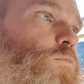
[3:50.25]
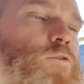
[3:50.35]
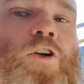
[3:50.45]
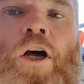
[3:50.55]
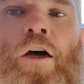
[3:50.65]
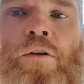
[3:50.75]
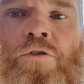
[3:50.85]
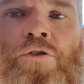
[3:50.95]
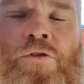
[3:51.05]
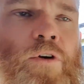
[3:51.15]
you know,
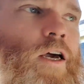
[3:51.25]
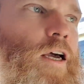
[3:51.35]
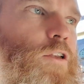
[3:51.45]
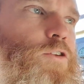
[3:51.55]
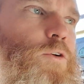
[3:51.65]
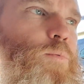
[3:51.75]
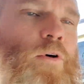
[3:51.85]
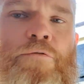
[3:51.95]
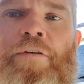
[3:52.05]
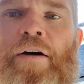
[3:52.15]

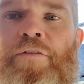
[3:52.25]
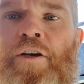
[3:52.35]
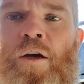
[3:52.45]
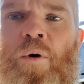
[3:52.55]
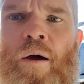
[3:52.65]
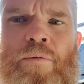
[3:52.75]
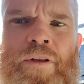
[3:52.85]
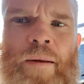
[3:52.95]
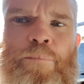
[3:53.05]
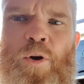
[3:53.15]
2.5 kilowatt
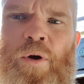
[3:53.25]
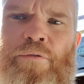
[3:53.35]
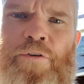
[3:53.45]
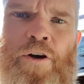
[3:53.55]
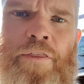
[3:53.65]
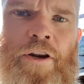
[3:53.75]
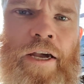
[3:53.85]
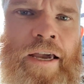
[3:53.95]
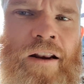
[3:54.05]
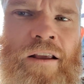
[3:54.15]
blue inverter that I
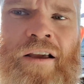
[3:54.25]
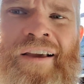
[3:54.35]
had.